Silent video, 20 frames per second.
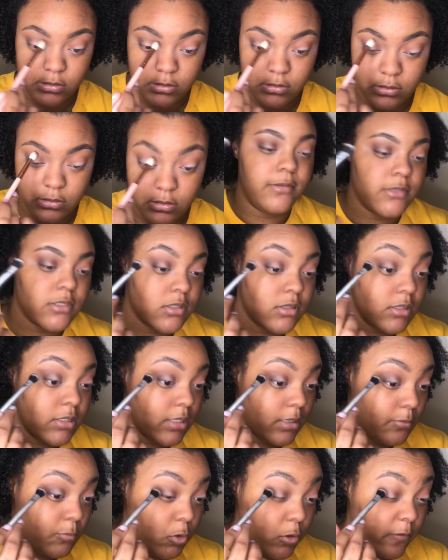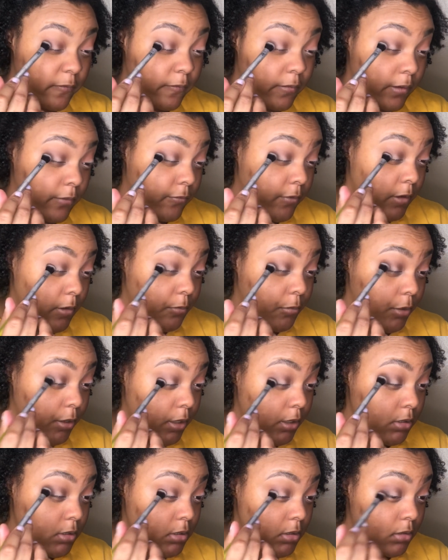I'm just going to take a more fluffier
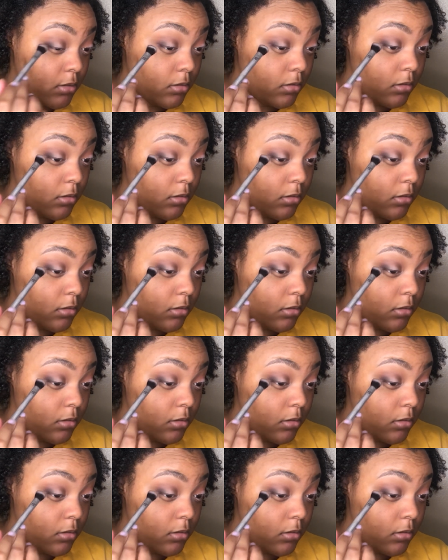brush